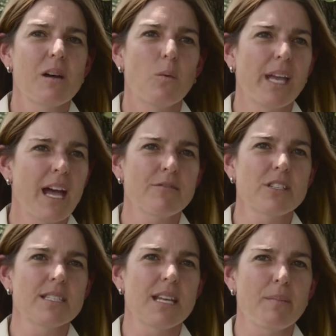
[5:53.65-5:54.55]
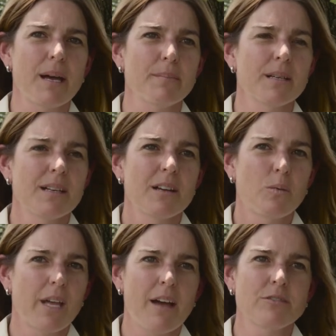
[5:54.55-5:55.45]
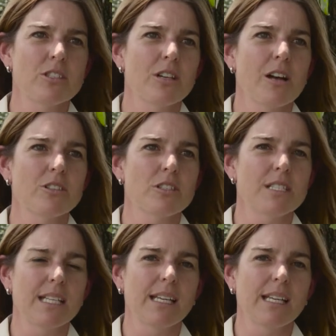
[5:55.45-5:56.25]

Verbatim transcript: We have to step up we have to do our duty